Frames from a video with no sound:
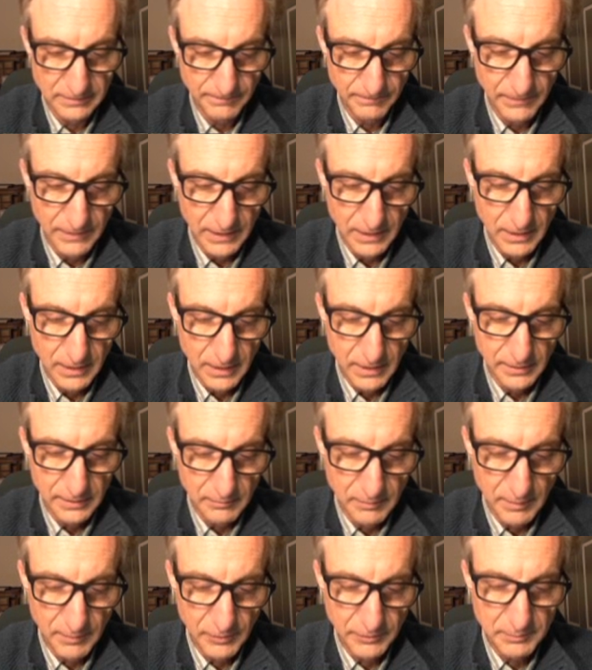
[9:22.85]
So we
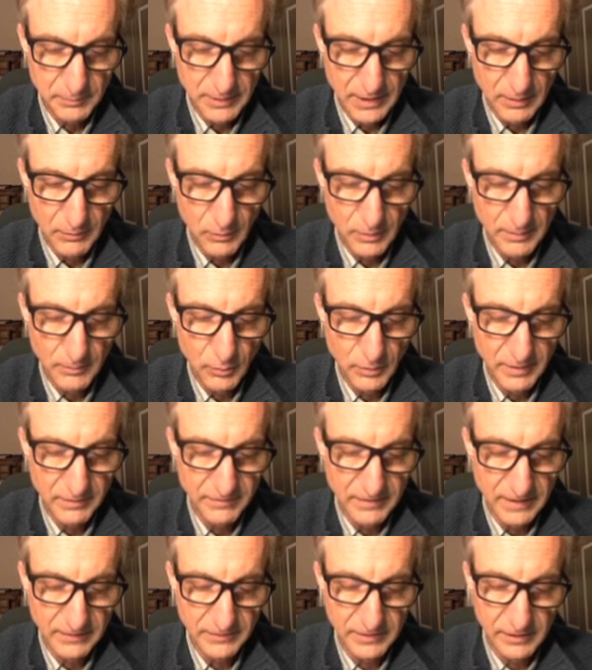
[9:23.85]
multiply 1.5
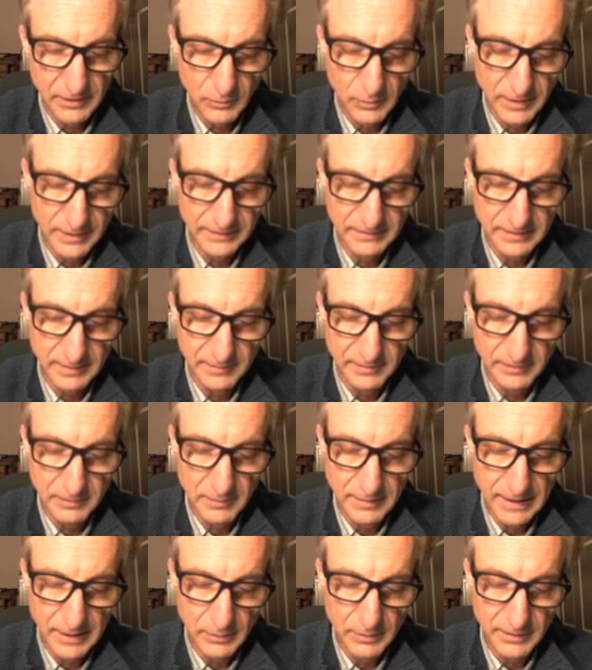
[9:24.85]
kilowatts times 2
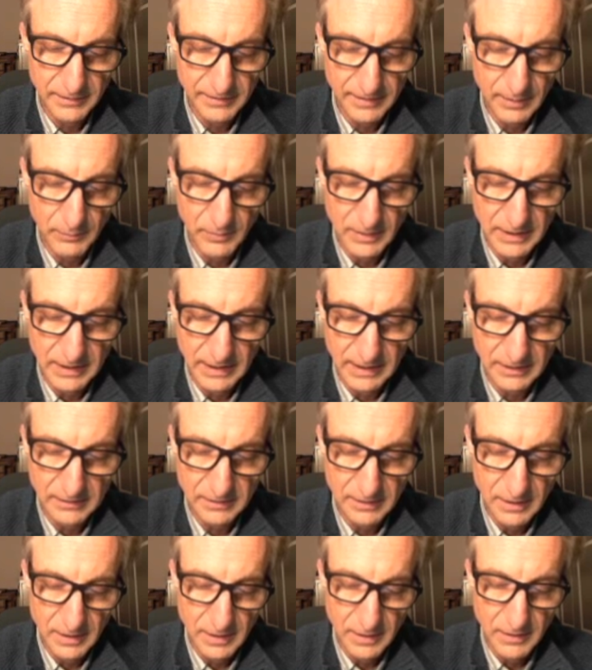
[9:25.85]
hours and we get
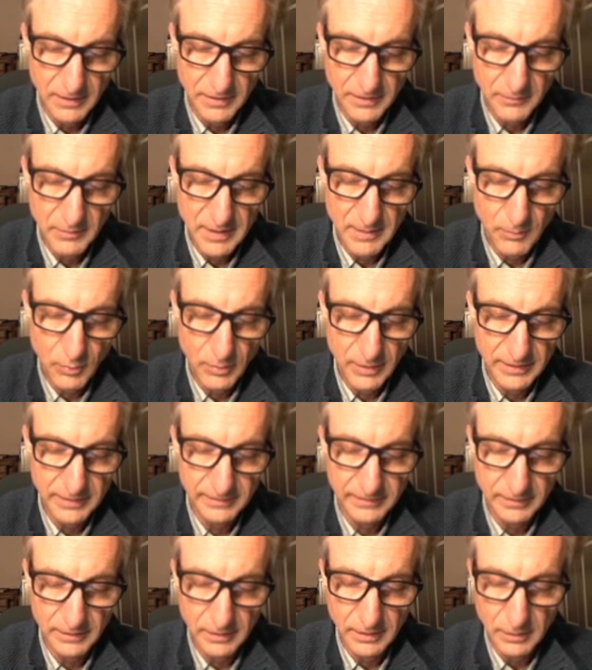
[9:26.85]

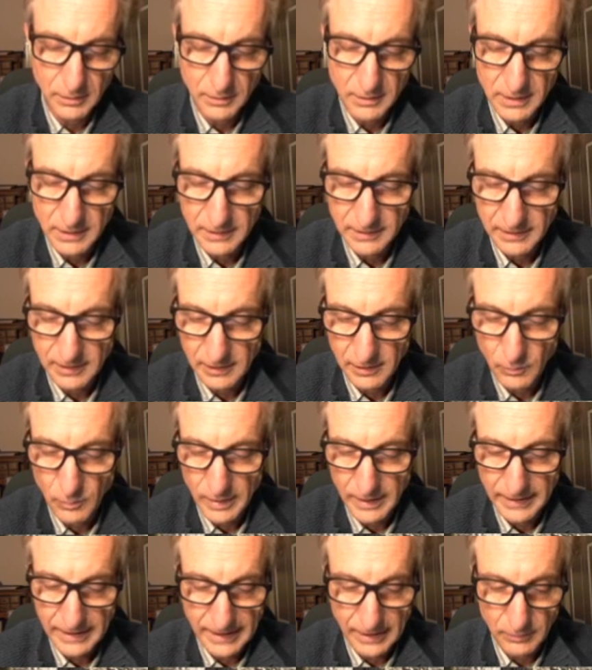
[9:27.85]
3.0 kilowatt
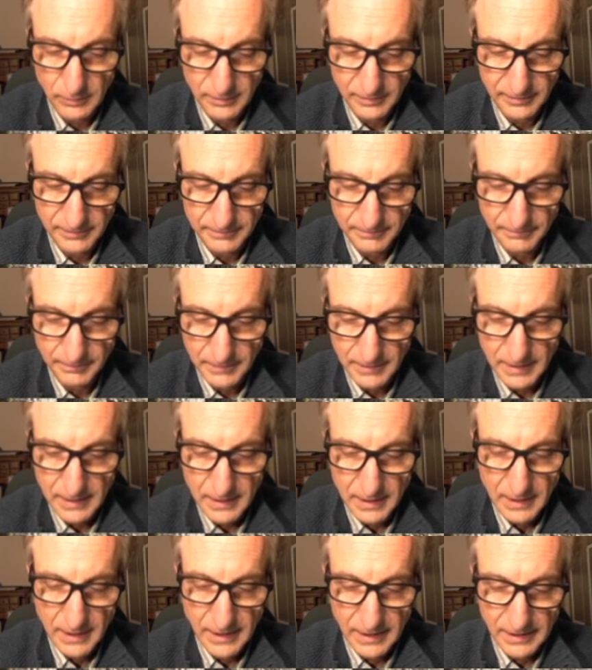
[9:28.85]
hours.
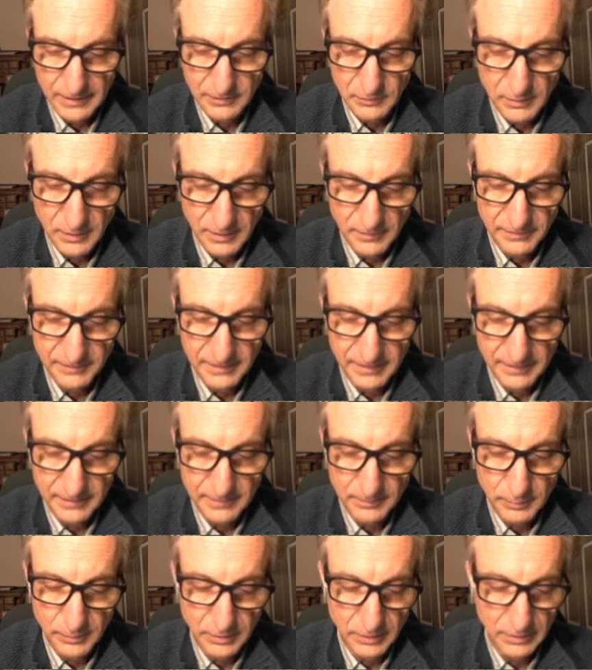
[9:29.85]
At 12 cents
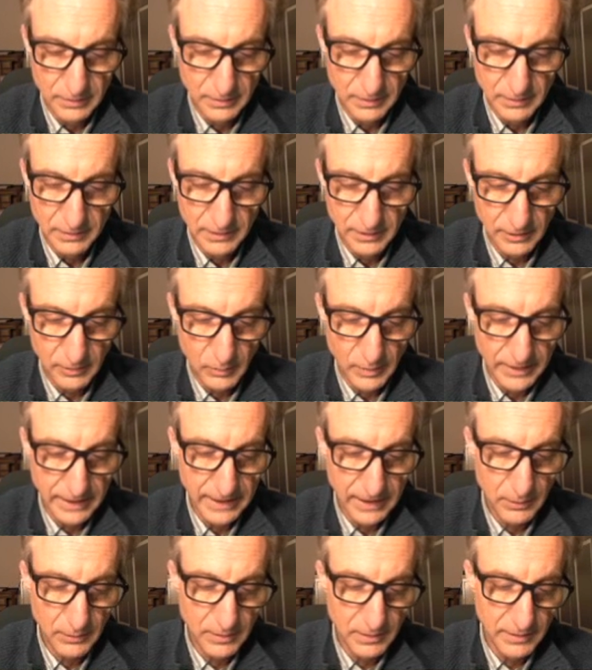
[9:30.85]
per kilowatt
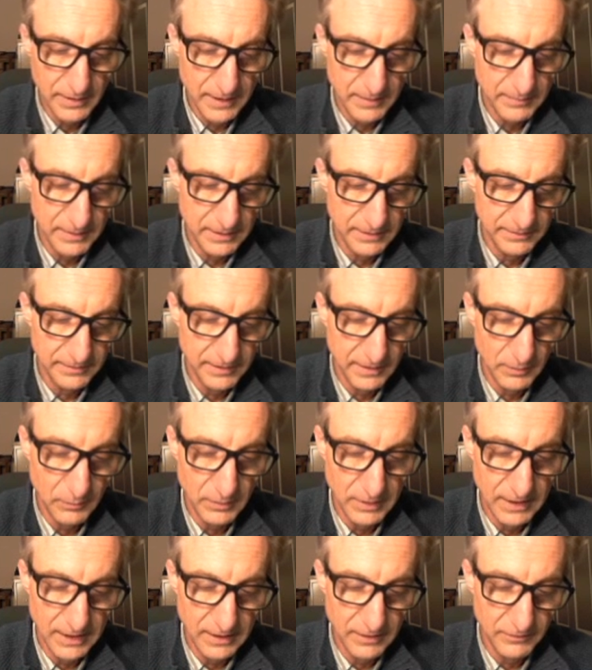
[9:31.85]
hour, that means that we
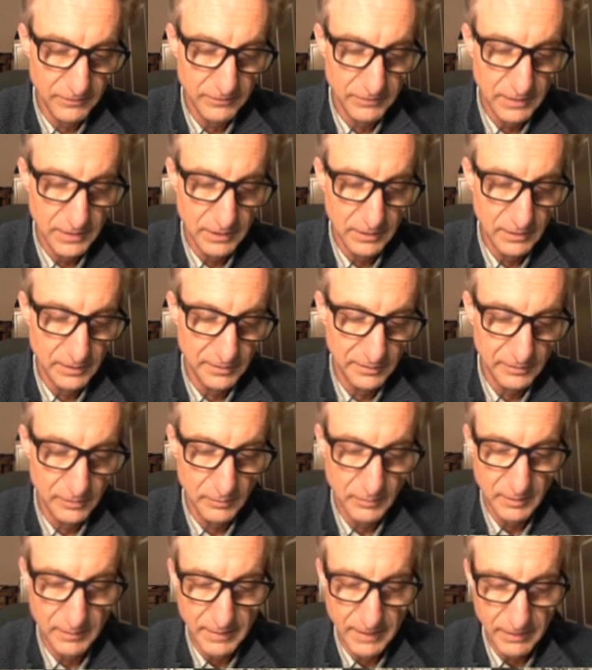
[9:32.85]
have consumed
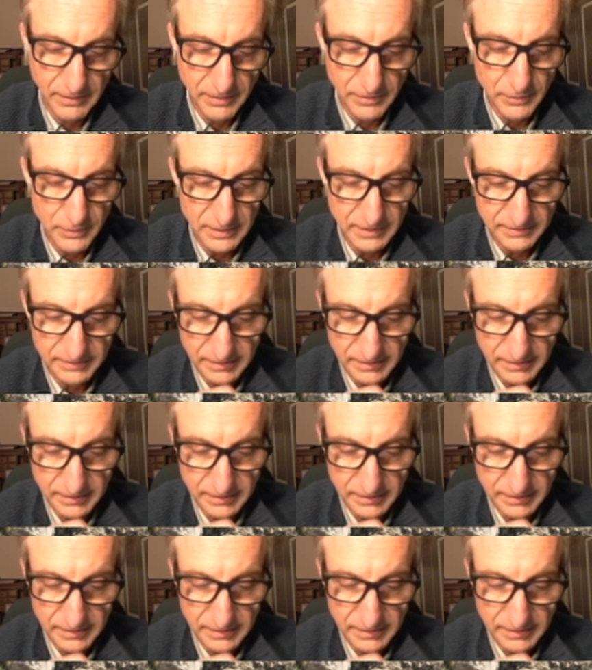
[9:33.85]
about 36